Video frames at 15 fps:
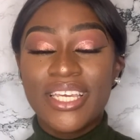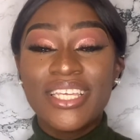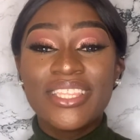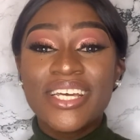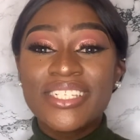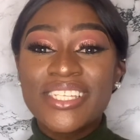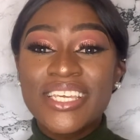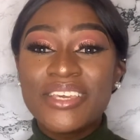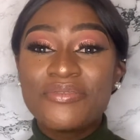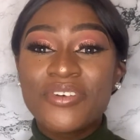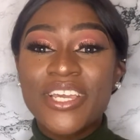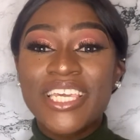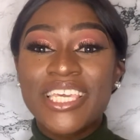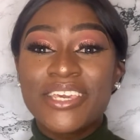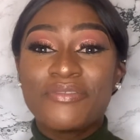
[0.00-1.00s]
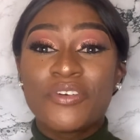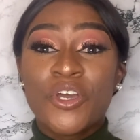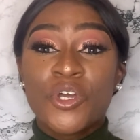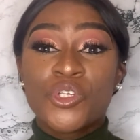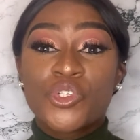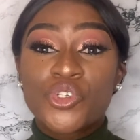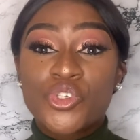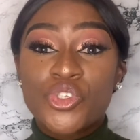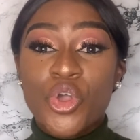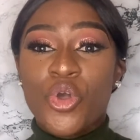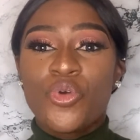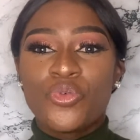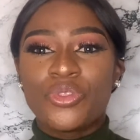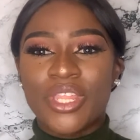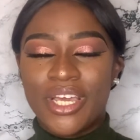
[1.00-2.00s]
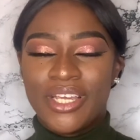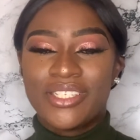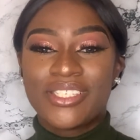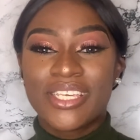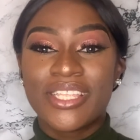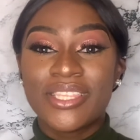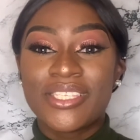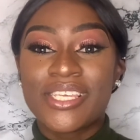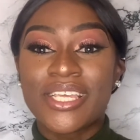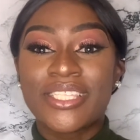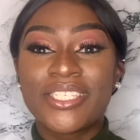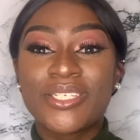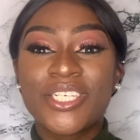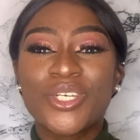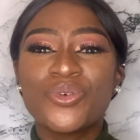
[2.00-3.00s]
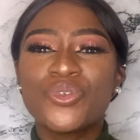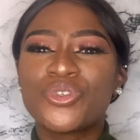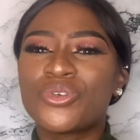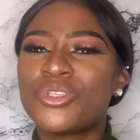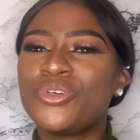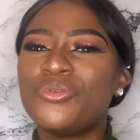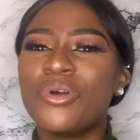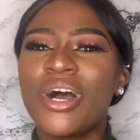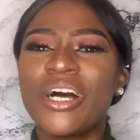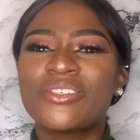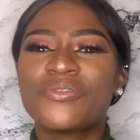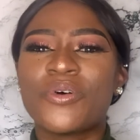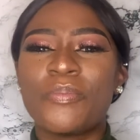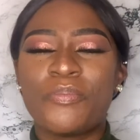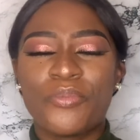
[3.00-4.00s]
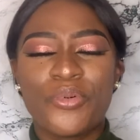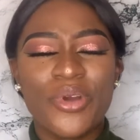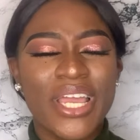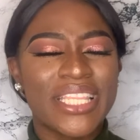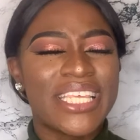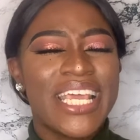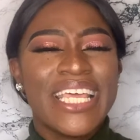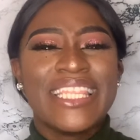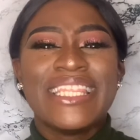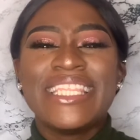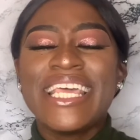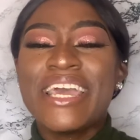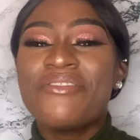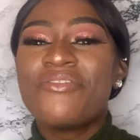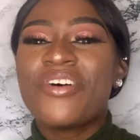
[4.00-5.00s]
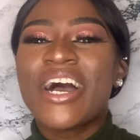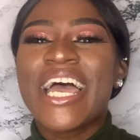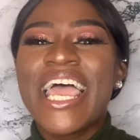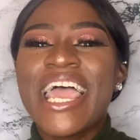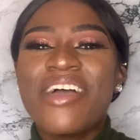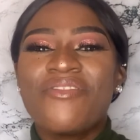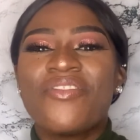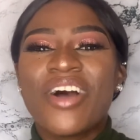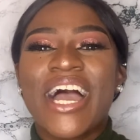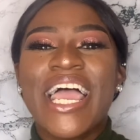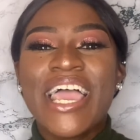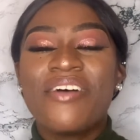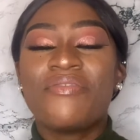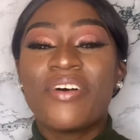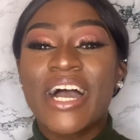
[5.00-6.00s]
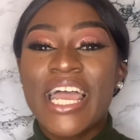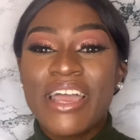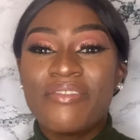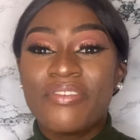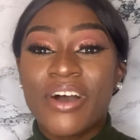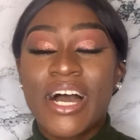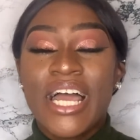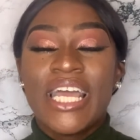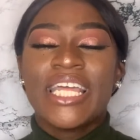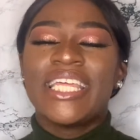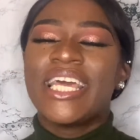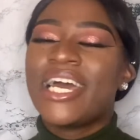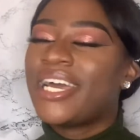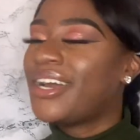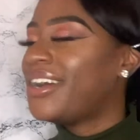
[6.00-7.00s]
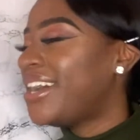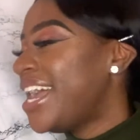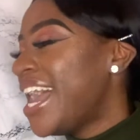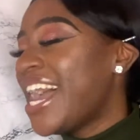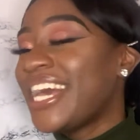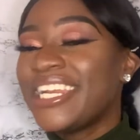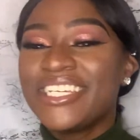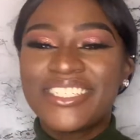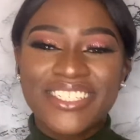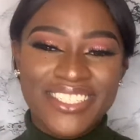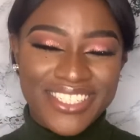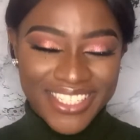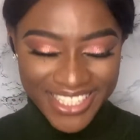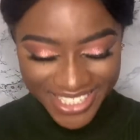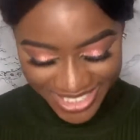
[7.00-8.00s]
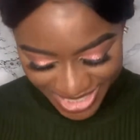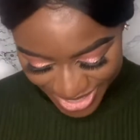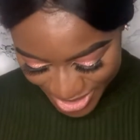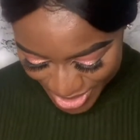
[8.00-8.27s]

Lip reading: doesn't even give stone to children who ask for bread. Never, ever, ever, ever. And listen to this.